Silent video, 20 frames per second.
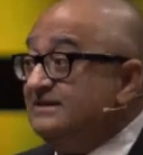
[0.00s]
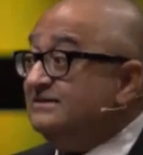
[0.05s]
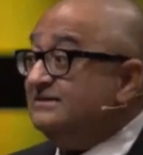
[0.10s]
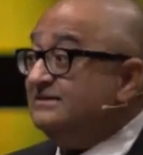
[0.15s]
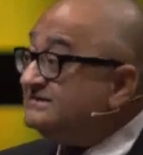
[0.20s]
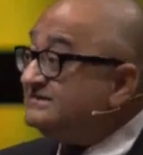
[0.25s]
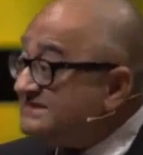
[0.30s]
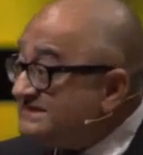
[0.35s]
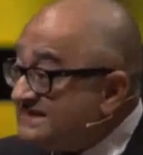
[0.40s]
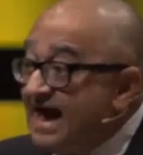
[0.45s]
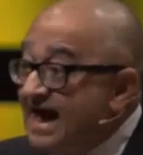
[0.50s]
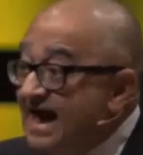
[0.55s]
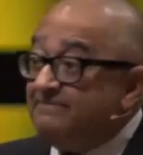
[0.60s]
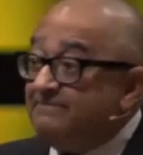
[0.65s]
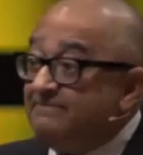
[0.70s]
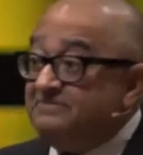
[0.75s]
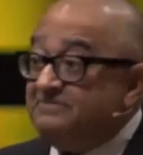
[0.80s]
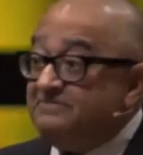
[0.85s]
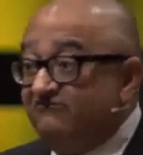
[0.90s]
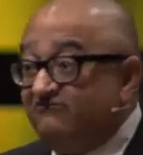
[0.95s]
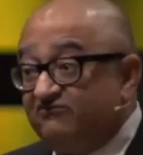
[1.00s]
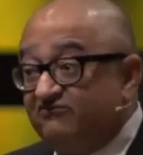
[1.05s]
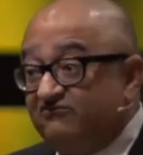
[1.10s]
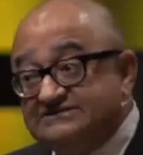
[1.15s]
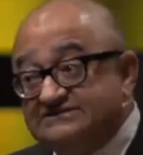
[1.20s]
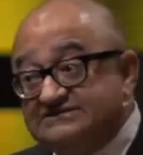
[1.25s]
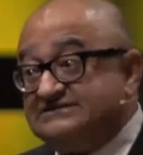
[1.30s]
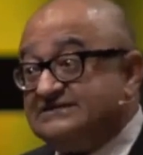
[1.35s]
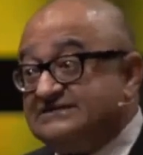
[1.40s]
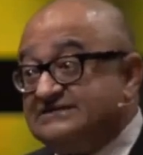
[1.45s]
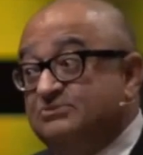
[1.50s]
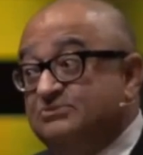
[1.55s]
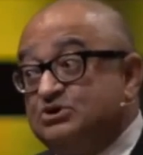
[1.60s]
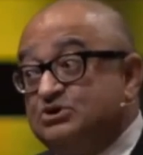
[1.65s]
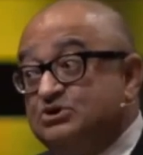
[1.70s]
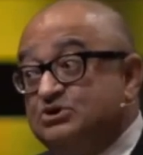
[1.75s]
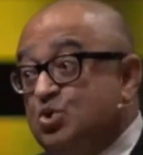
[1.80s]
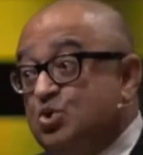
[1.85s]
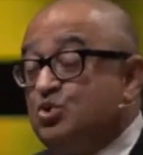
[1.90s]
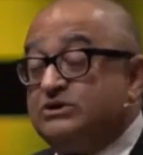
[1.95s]
This is happening, friends. I'm
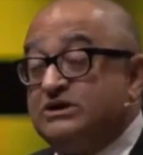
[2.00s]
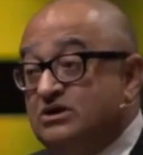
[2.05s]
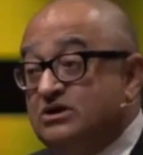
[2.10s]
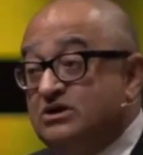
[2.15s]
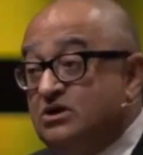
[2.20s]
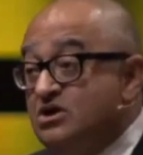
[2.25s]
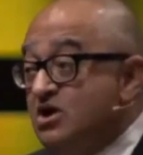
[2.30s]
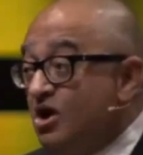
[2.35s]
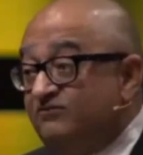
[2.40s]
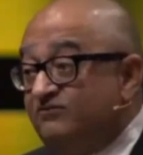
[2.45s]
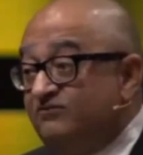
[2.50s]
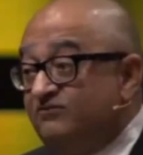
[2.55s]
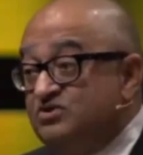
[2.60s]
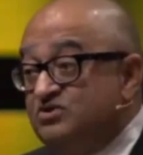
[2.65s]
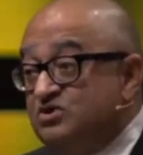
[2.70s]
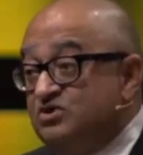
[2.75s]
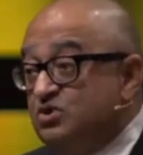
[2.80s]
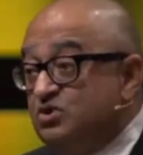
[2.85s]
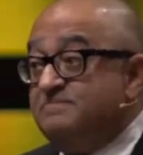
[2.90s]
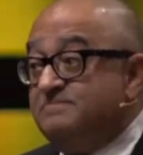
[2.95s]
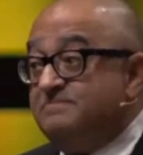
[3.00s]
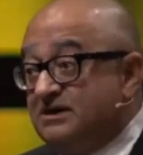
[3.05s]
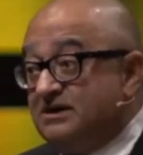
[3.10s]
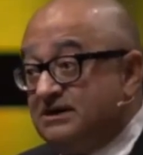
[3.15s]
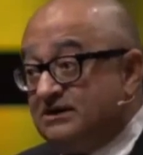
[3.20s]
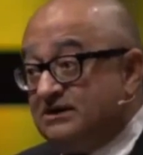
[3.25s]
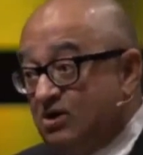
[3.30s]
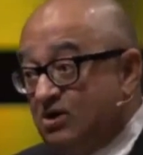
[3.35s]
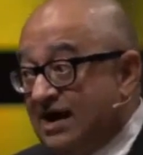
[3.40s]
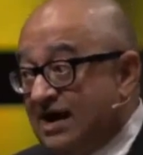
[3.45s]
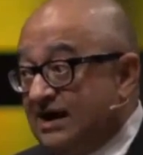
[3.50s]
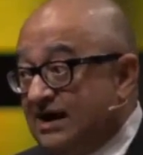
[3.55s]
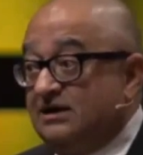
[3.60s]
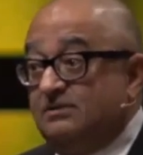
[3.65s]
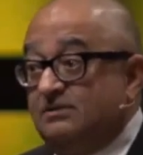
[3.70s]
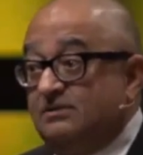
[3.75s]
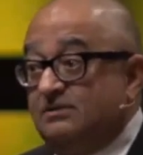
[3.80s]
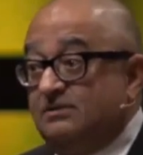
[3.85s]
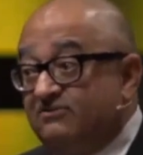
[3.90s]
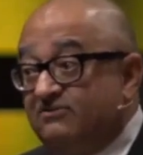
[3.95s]
not talking of Nuremberg or
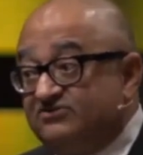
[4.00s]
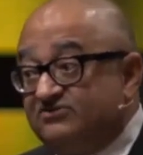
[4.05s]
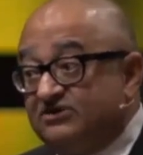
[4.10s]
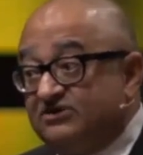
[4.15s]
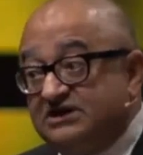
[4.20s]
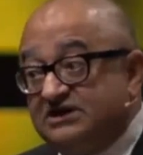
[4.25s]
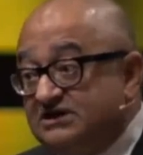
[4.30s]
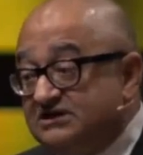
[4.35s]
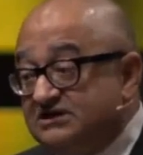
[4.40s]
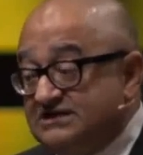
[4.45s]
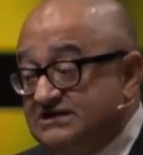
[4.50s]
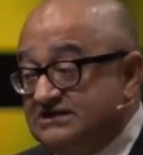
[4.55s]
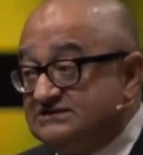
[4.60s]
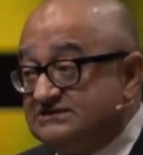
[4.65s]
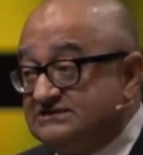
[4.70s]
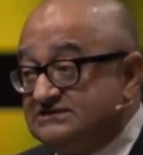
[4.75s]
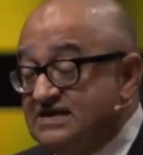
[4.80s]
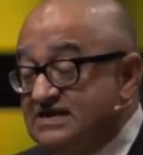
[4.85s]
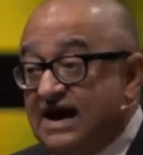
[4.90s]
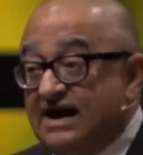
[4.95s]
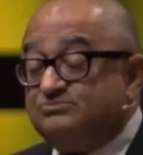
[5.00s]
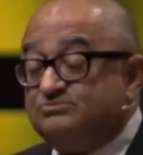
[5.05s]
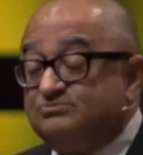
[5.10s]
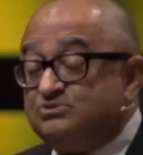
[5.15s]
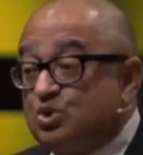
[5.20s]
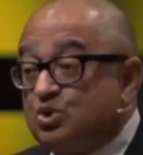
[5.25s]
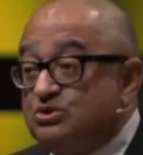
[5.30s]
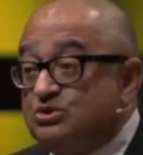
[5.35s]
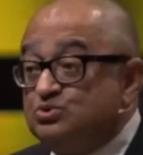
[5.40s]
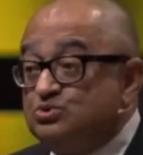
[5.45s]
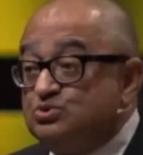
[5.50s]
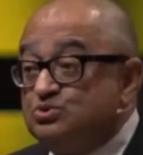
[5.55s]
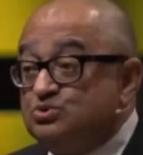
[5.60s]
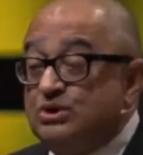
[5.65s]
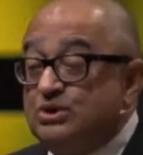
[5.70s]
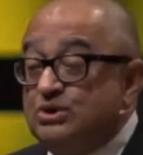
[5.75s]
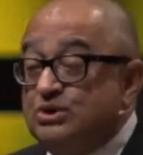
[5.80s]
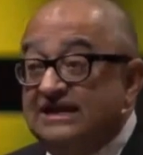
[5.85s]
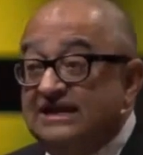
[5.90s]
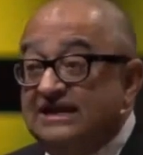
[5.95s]
Heidelberg of the 30s. I'm talking
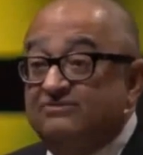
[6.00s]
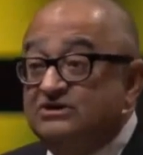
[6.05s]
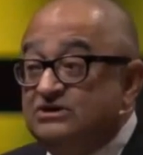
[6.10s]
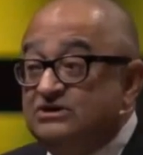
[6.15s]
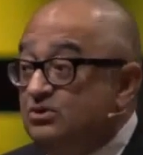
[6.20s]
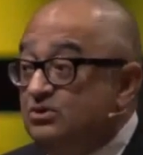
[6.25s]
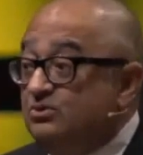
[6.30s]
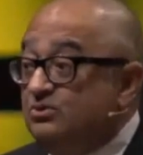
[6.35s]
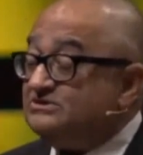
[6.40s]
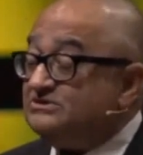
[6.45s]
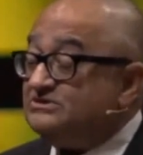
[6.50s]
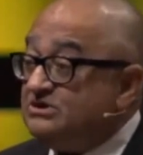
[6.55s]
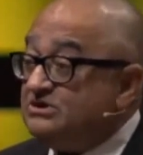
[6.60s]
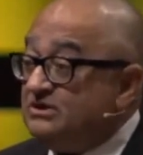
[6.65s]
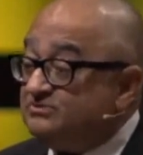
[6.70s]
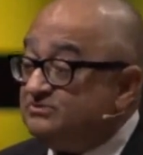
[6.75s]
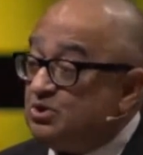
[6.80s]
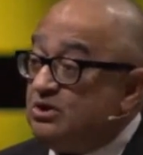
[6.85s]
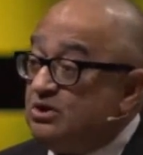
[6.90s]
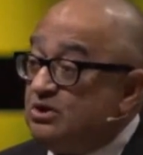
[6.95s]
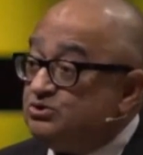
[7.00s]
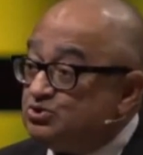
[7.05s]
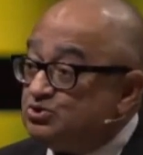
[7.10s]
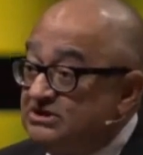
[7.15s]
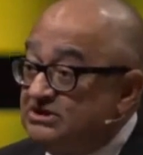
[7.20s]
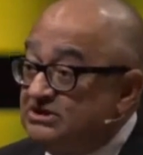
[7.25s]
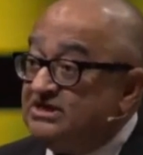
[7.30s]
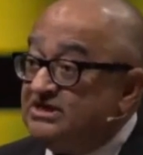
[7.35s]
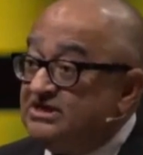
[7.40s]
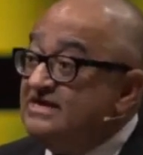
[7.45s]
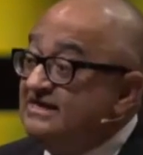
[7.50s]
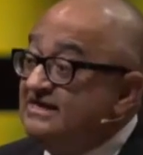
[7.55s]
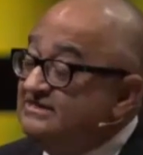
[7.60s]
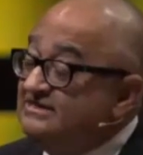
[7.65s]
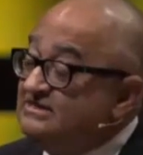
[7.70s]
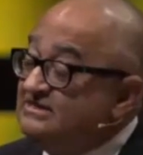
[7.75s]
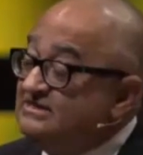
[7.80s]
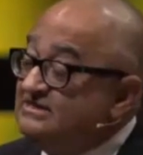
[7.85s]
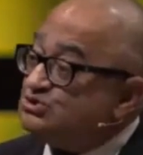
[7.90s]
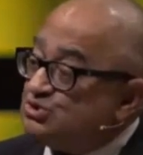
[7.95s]
2011 University of Toronto here in
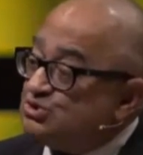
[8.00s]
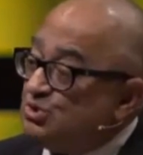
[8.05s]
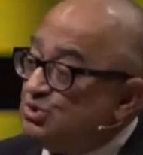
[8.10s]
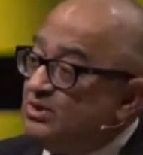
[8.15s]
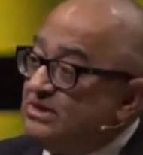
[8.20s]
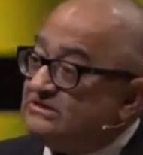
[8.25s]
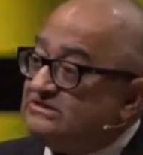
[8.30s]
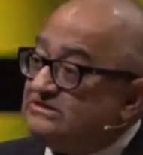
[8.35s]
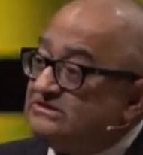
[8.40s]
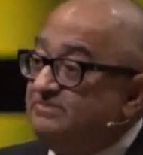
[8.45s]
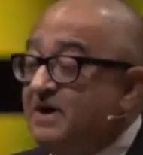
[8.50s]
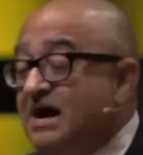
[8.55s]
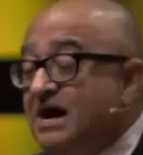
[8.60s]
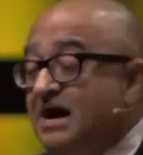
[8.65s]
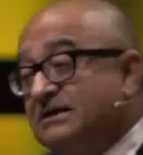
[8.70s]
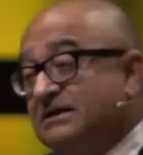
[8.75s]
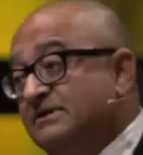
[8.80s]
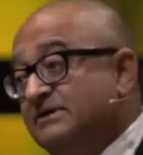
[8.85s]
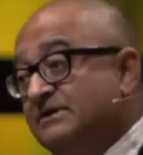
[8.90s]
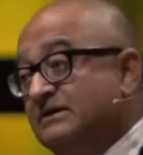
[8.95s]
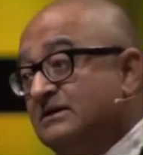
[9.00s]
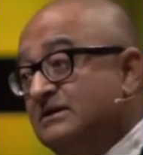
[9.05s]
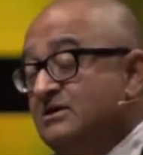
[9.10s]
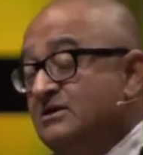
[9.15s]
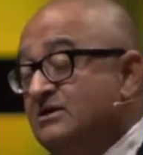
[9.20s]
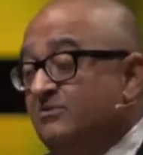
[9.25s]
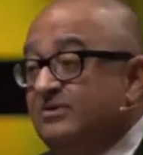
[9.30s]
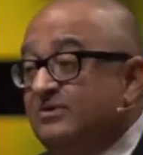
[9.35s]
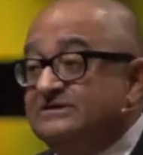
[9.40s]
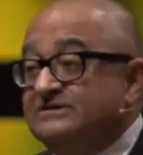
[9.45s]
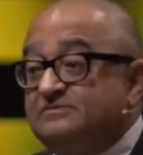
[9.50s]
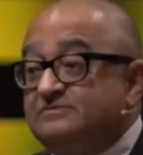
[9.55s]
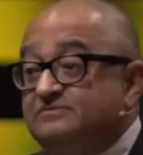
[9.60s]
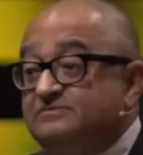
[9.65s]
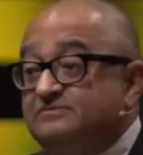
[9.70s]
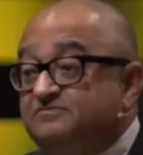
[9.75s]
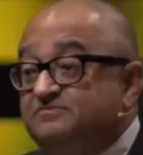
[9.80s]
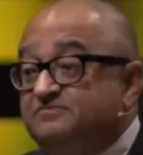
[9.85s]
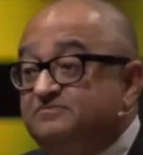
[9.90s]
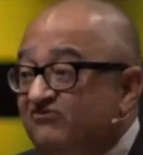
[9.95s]
the social work department, where the
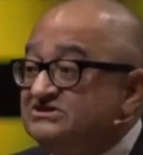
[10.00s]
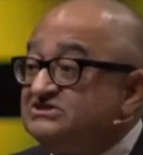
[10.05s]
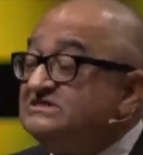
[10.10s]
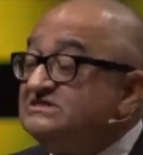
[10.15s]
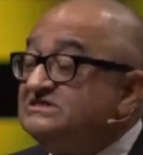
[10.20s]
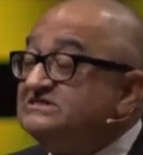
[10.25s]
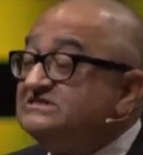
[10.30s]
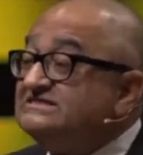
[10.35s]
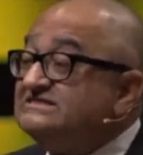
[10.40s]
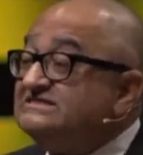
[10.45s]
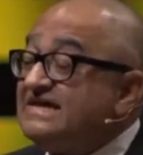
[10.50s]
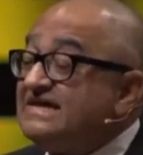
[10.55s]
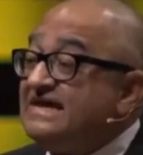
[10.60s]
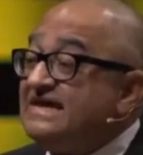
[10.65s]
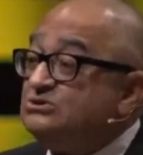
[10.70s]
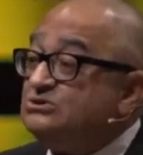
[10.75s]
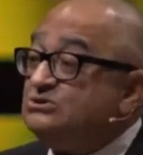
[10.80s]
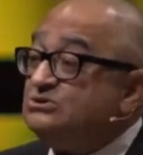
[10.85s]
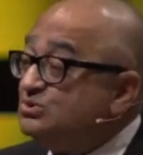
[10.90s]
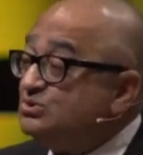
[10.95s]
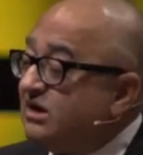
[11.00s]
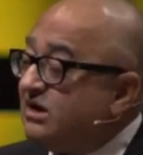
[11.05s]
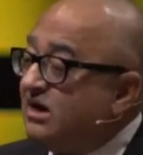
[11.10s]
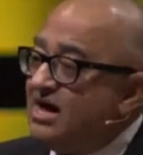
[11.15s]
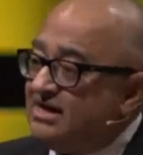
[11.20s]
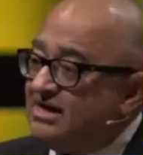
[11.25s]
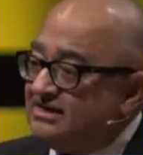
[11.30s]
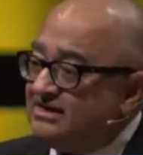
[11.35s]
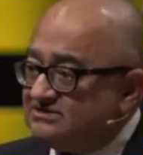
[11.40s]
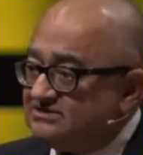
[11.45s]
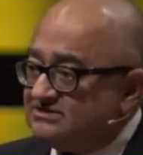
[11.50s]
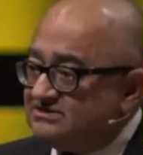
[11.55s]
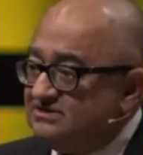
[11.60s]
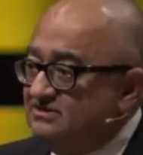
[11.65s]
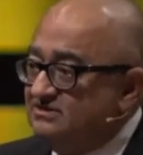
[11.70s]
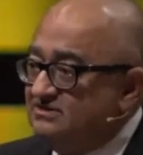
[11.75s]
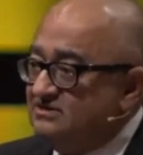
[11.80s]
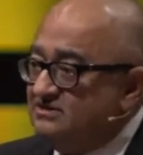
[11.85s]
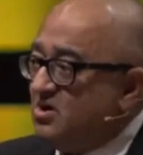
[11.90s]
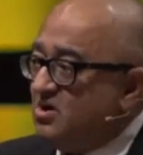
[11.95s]
professor said to the class,
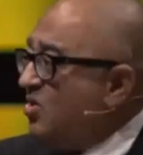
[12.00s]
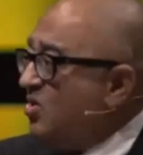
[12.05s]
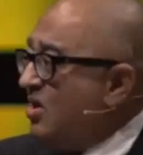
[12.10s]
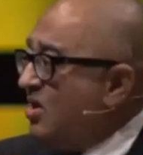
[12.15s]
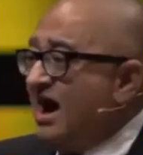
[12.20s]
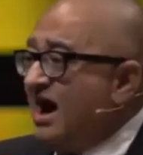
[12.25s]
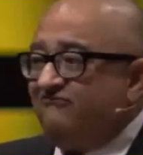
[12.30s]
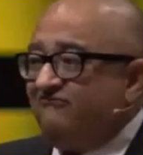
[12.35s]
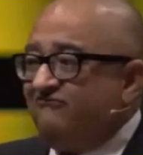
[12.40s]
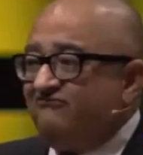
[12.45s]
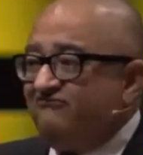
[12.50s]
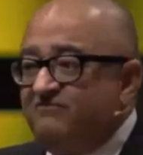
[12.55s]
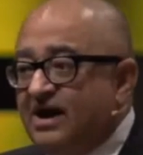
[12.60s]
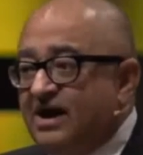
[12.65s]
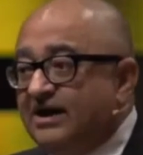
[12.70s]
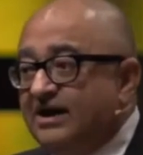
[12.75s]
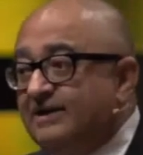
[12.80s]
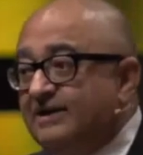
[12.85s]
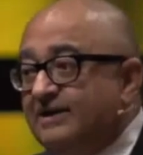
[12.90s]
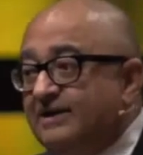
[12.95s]
oh, half my